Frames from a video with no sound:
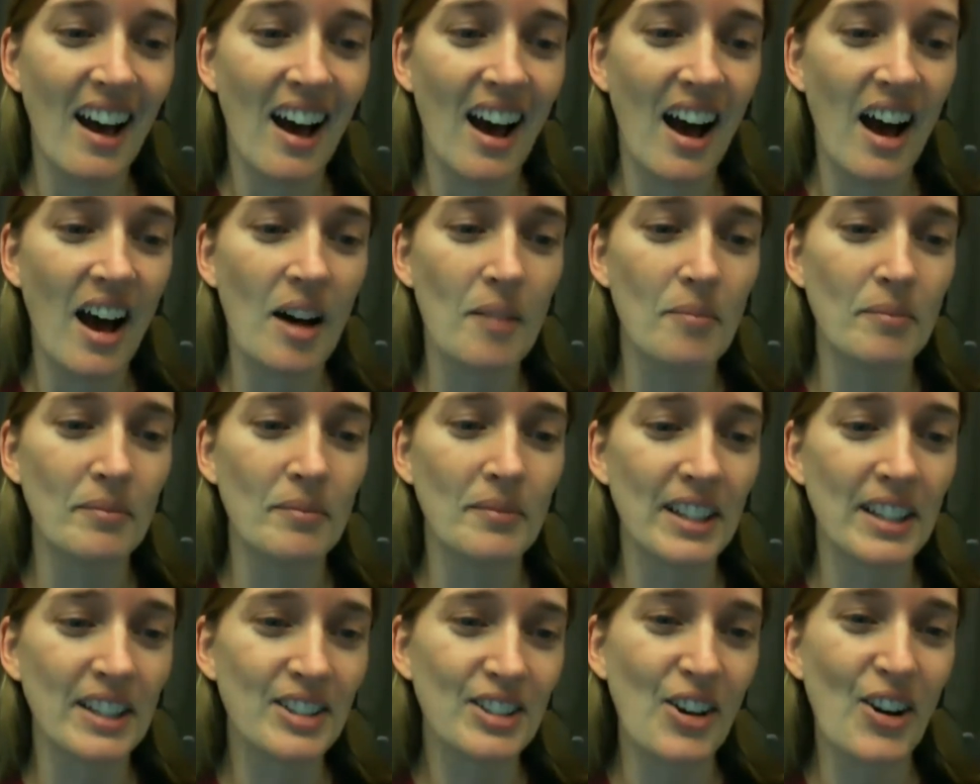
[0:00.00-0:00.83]

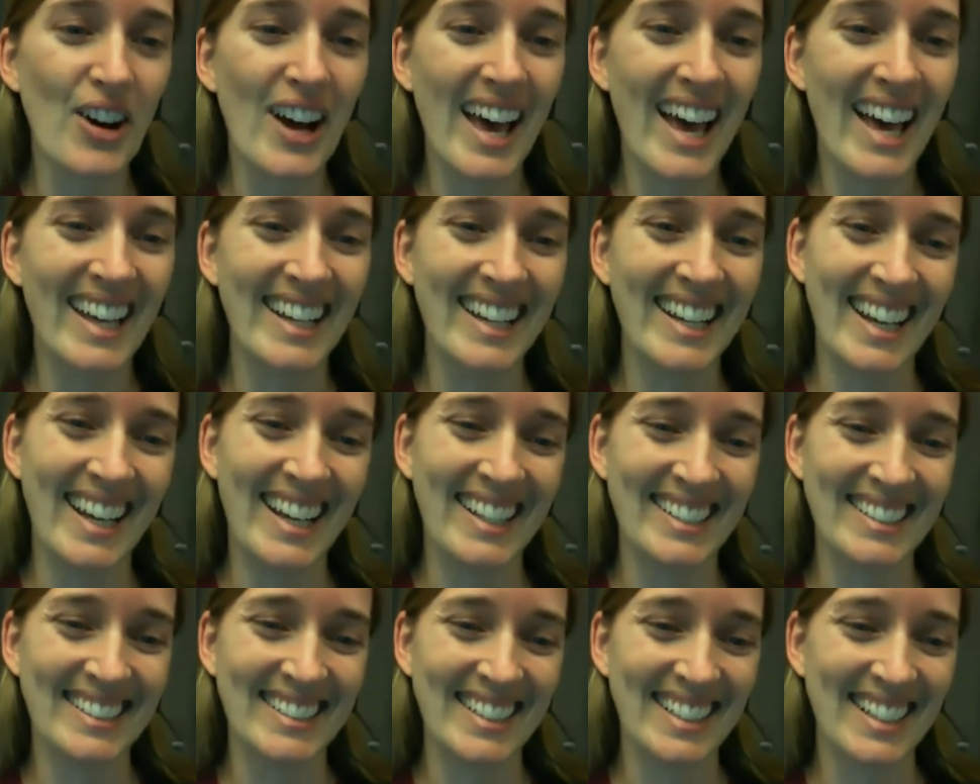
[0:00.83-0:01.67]
Let's go ahead
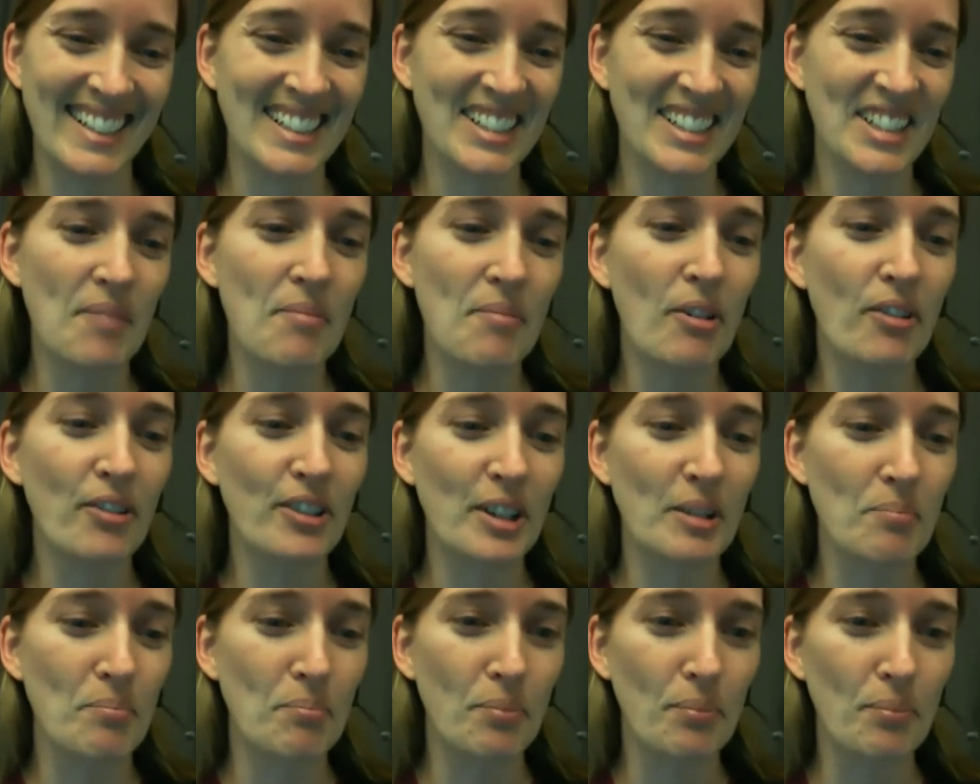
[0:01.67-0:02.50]
and jump over
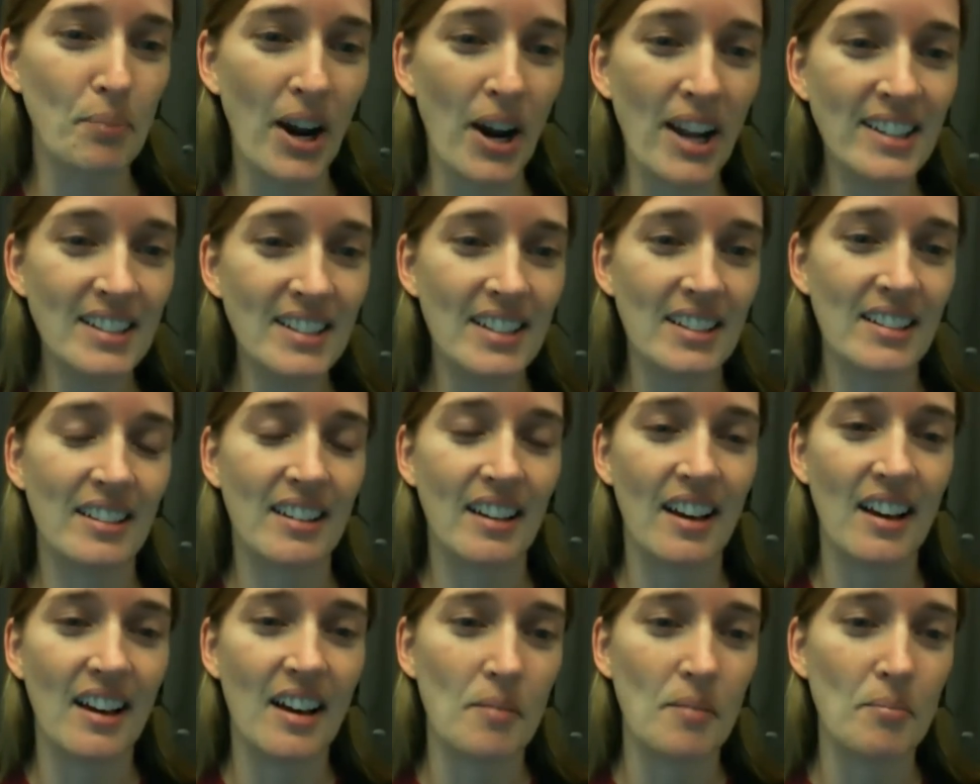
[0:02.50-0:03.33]
to Brent.
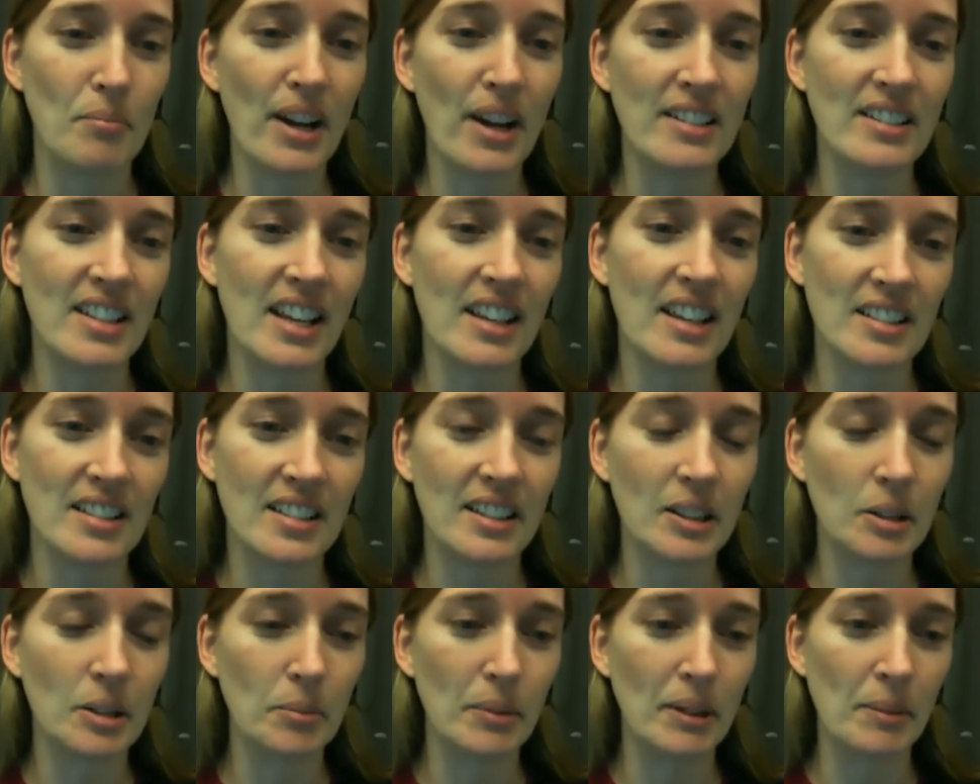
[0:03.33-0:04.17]
Brent, tell us a
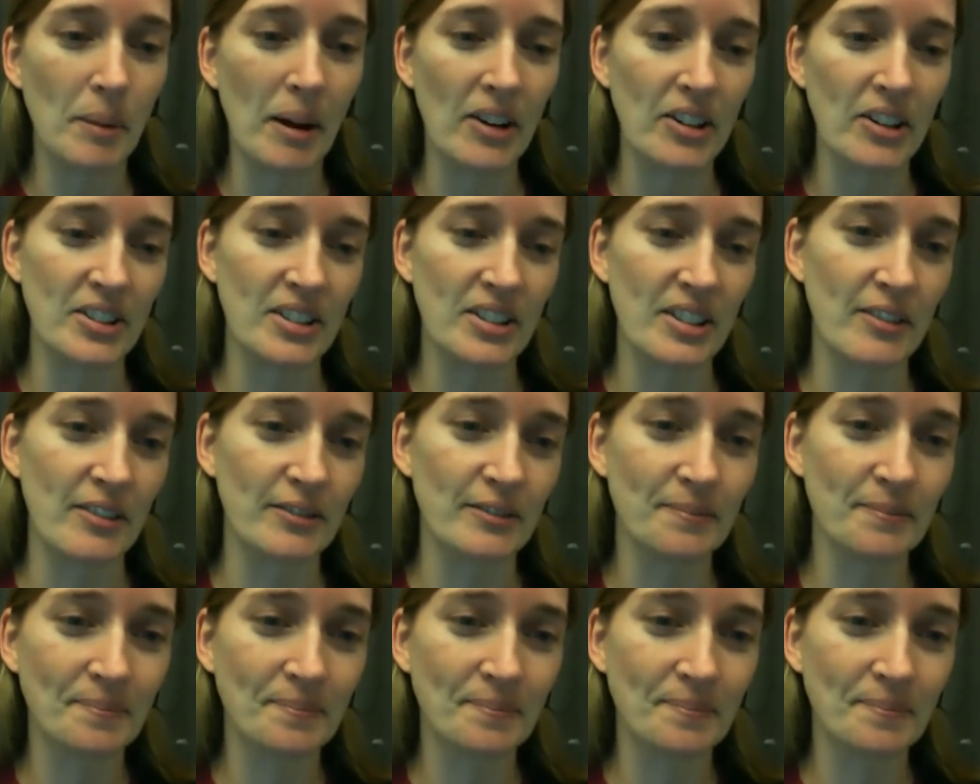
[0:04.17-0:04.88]
little bit about yourself.